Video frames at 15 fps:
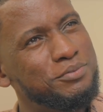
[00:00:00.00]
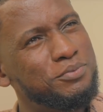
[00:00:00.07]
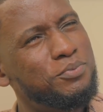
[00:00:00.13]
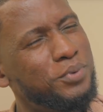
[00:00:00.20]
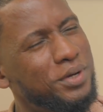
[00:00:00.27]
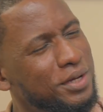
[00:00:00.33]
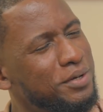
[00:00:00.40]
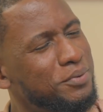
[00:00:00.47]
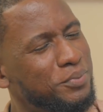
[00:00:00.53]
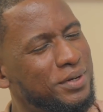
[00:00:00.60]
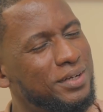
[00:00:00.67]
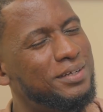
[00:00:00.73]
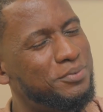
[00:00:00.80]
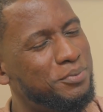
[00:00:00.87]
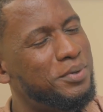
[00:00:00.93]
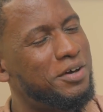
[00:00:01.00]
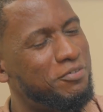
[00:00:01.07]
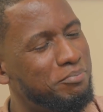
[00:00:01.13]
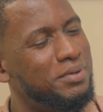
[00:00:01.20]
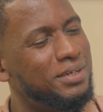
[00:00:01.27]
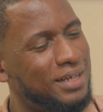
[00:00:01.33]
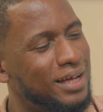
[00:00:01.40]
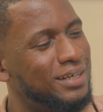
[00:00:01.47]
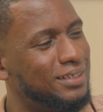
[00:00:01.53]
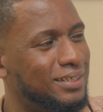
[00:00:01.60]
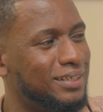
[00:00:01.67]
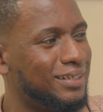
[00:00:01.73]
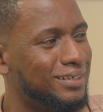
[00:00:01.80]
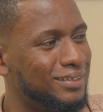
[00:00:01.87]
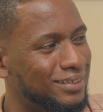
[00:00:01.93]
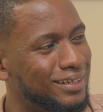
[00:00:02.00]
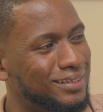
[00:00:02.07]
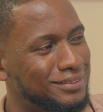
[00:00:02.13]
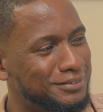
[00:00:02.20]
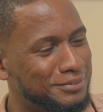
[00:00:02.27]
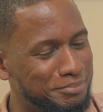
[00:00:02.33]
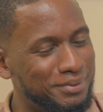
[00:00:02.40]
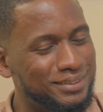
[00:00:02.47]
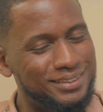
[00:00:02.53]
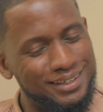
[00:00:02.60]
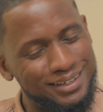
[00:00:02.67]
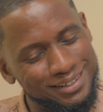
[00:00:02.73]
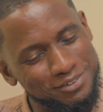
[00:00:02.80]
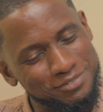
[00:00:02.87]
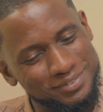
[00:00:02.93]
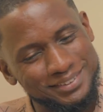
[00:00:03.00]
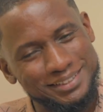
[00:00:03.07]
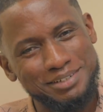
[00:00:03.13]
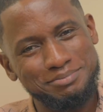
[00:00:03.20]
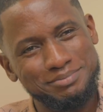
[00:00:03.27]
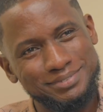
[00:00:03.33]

we have been handling lines better over time.